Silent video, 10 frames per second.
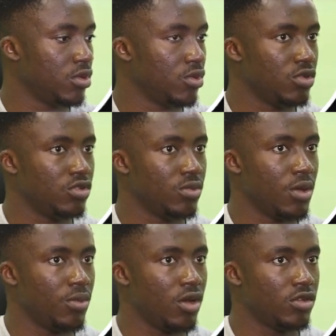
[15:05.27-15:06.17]
go into my
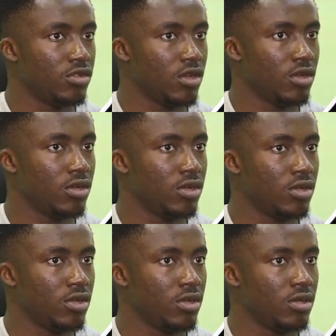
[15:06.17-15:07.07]
browser,
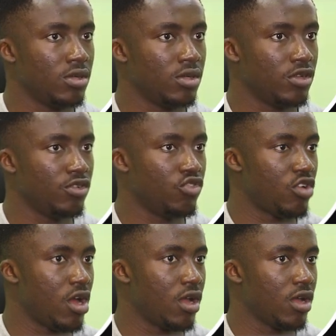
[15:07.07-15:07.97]

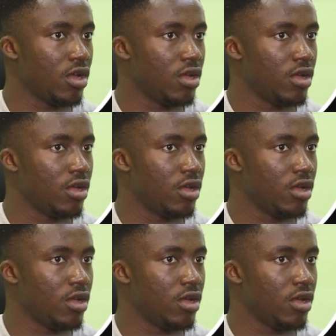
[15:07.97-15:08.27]
drag,